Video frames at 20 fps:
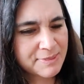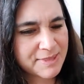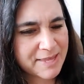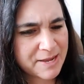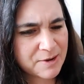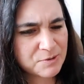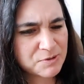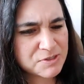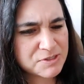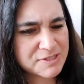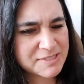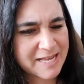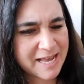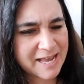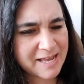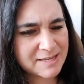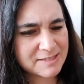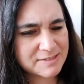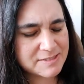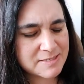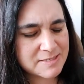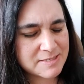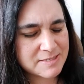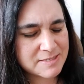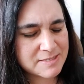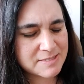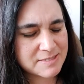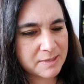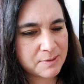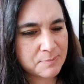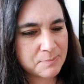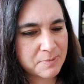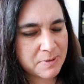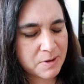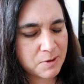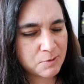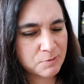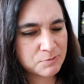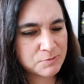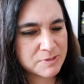They were saying something
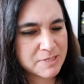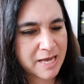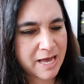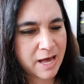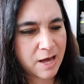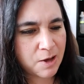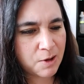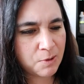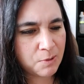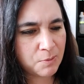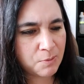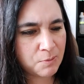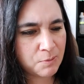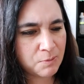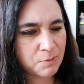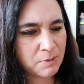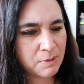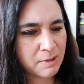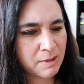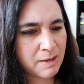about how